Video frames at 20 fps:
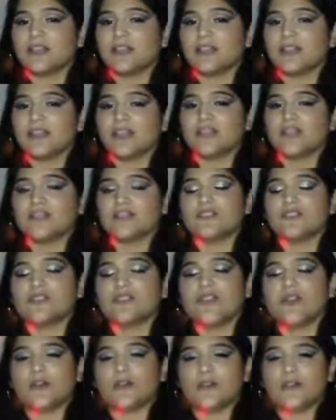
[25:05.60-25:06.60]
Just
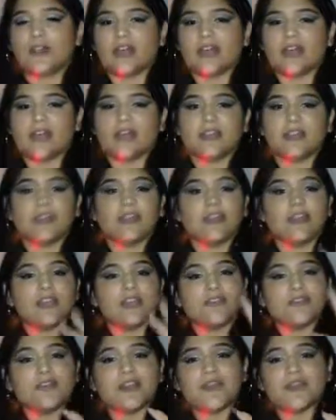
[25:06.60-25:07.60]
know that if you
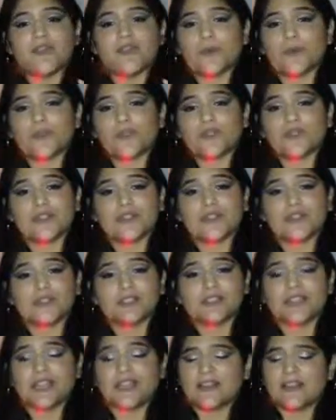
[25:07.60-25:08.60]
have a wonderful day,
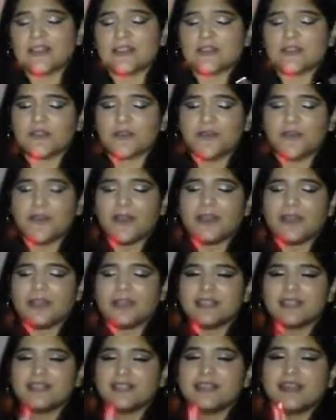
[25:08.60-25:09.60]
that's great,
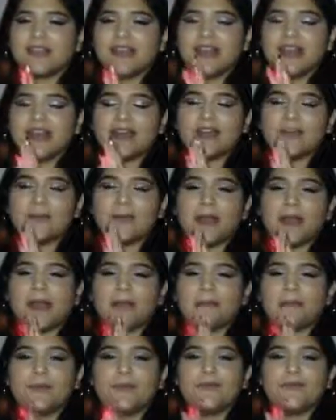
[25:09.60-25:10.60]
and I'm happy
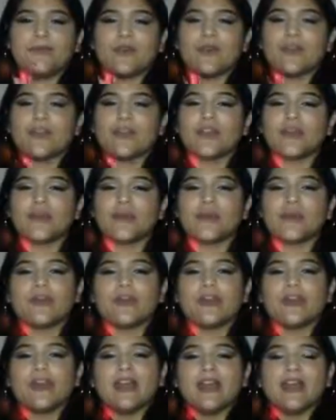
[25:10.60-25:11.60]
for you.
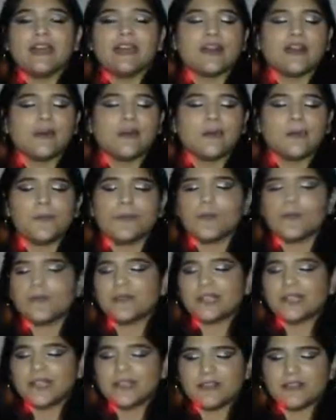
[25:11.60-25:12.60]
And I hope
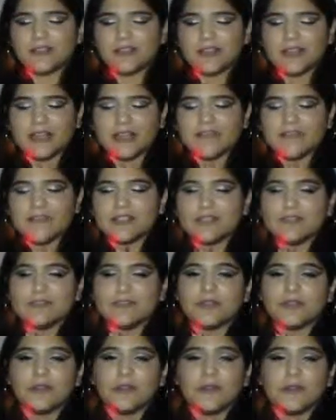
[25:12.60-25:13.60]
your life is filled
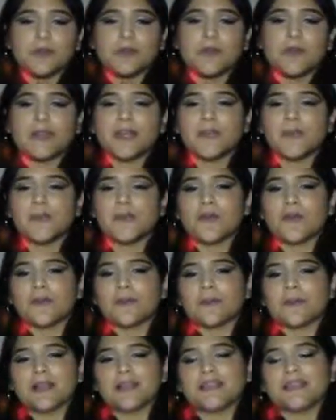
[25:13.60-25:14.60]
with many more
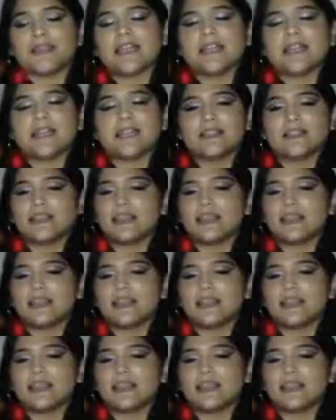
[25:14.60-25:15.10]
blessed days.